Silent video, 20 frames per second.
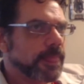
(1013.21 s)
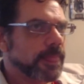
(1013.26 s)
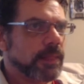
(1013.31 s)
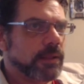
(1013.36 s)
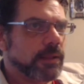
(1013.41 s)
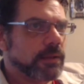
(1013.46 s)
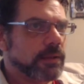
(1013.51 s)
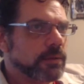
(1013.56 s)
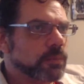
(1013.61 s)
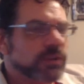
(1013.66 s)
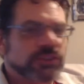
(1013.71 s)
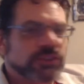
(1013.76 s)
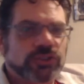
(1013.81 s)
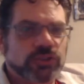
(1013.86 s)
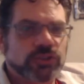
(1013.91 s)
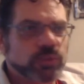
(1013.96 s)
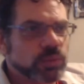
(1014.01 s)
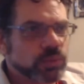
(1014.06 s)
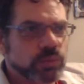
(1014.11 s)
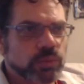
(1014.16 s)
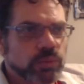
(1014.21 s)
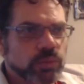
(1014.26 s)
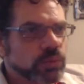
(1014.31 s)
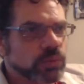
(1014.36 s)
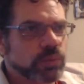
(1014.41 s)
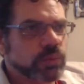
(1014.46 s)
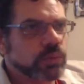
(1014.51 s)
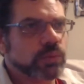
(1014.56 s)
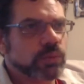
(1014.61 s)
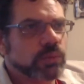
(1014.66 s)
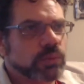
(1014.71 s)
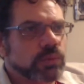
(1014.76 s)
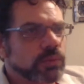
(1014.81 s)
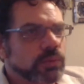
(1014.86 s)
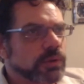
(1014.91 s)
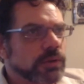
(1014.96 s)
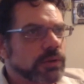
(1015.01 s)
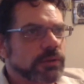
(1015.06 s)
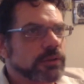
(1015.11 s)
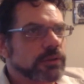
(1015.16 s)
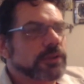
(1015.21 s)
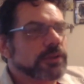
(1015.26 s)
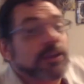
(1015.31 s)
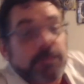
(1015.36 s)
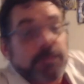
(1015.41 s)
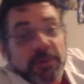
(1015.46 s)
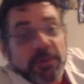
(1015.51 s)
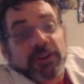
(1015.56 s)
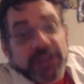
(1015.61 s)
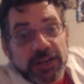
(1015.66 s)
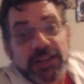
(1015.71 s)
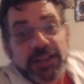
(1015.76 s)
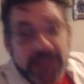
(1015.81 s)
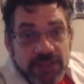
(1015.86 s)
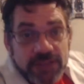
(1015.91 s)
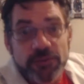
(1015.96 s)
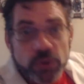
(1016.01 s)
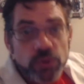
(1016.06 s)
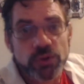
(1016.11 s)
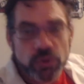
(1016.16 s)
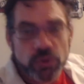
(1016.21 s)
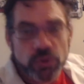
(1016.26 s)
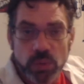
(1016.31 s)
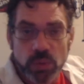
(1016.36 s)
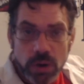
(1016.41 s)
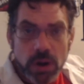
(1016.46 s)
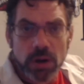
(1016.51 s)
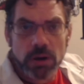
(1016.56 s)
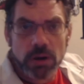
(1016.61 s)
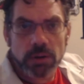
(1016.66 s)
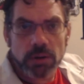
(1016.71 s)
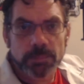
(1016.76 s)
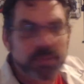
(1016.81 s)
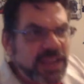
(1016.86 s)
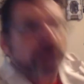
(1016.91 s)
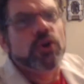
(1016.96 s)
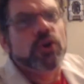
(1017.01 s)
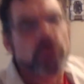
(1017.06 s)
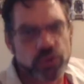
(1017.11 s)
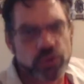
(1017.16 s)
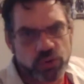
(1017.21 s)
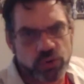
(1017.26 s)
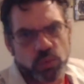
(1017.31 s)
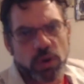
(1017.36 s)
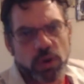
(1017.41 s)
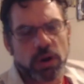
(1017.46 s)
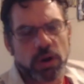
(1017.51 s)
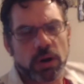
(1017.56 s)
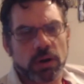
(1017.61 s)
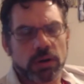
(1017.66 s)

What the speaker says: the ability to live who you were, be who you were,